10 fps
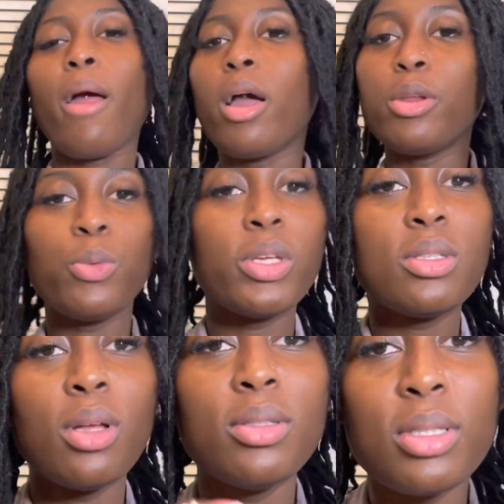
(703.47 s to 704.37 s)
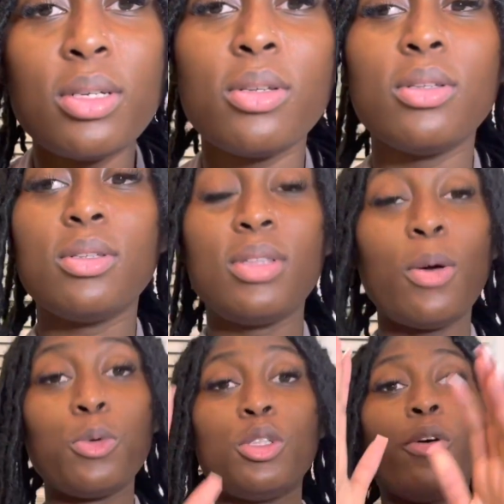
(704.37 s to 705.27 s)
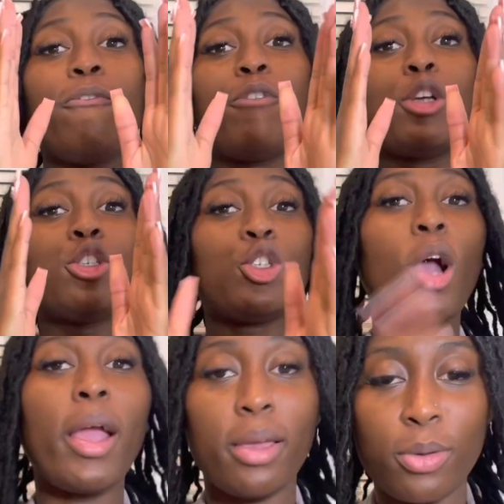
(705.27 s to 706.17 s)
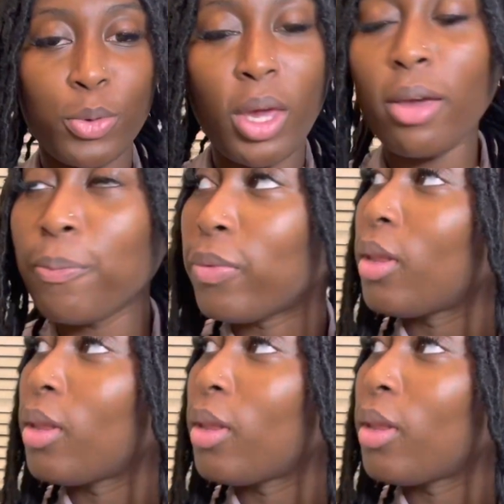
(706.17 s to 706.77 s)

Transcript: Anyways, done deal. That was the first strike, okay?